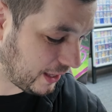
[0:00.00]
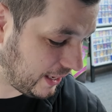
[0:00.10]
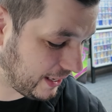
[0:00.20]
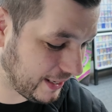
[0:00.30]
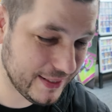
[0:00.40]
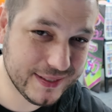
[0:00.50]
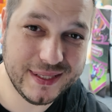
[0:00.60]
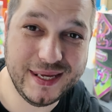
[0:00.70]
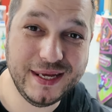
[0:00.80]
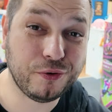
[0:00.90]
It is
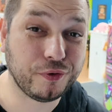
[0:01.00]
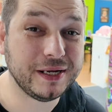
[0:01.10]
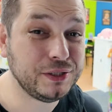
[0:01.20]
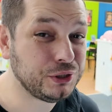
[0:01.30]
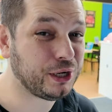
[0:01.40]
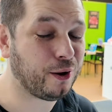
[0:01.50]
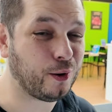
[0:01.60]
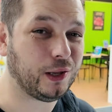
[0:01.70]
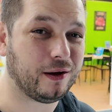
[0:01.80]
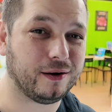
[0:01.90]
the Greninja
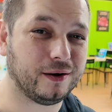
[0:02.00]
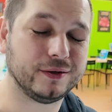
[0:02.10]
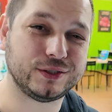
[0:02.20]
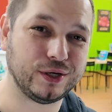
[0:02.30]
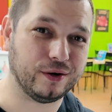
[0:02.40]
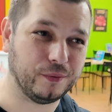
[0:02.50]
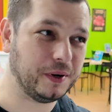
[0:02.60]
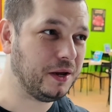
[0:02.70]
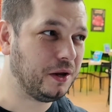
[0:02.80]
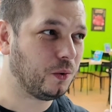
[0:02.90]
All Art.
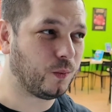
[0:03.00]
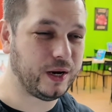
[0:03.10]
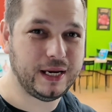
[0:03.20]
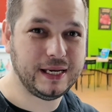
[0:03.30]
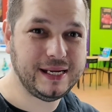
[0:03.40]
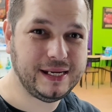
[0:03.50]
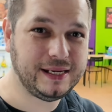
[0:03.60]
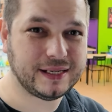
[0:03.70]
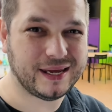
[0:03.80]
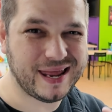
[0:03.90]
So we
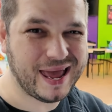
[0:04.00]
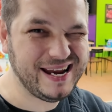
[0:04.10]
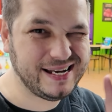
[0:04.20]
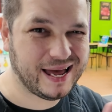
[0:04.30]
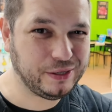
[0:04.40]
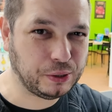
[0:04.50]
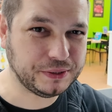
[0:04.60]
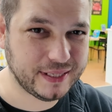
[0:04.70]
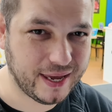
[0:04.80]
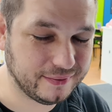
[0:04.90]
need an 8, 9, or
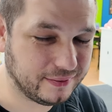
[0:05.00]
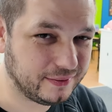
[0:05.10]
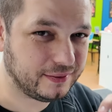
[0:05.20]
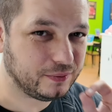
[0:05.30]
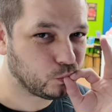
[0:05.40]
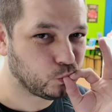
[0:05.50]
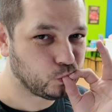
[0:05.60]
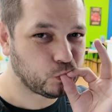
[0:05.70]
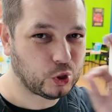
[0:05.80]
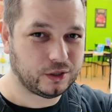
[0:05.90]
10.
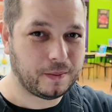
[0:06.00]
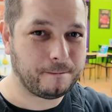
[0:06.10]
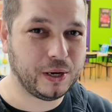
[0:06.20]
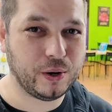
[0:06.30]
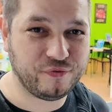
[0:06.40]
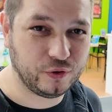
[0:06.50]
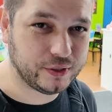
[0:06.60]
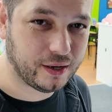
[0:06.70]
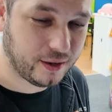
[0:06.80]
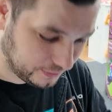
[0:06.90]
Beautiful
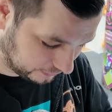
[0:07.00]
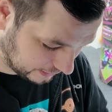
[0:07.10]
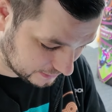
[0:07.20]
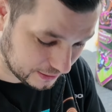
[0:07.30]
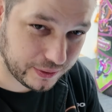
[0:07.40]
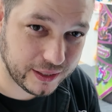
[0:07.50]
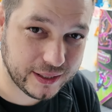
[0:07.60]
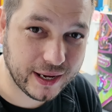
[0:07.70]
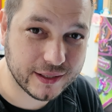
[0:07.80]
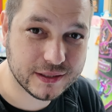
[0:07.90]
card. Let's see what it
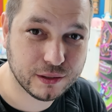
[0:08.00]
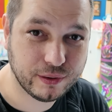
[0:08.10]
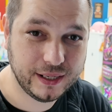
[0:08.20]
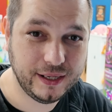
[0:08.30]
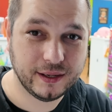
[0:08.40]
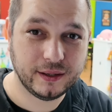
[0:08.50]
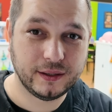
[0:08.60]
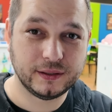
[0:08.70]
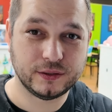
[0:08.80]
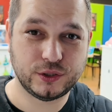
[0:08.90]
gets. Three,
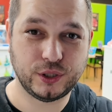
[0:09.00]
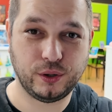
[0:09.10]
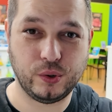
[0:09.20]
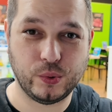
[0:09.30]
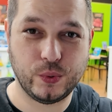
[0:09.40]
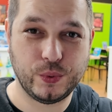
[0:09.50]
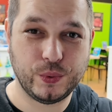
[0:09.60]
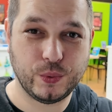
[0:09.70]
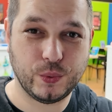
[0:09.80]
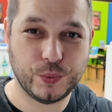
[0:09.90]
two,
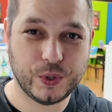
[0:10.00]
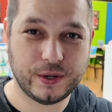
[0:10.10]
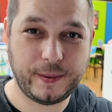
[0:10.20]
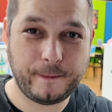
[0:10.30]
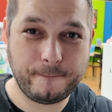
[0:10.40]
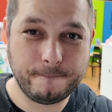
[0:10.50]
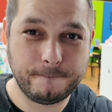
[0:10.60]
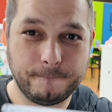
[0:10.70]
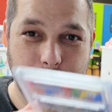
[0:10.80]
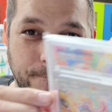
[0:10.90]
one.
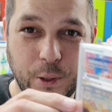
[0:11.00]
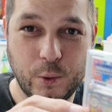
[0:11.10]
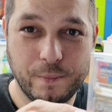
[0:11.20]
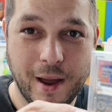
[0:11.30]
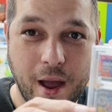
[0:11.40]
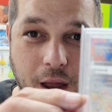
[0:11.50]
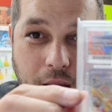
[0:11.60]
Boom.